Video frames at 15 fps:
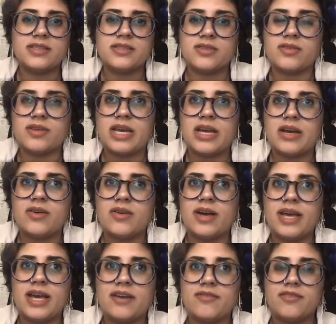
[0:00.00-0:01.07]
So now I
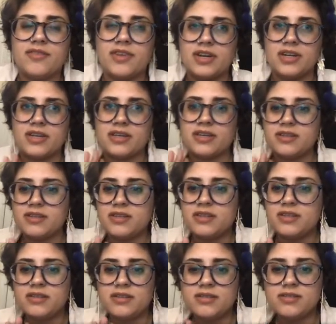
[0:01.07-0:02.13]
have a very
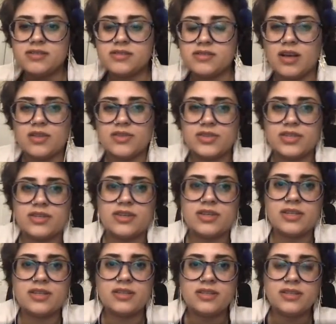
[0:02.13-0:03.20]
solid
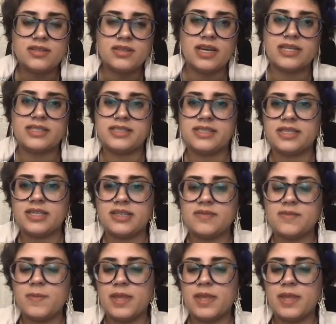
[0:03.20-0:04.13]
idea.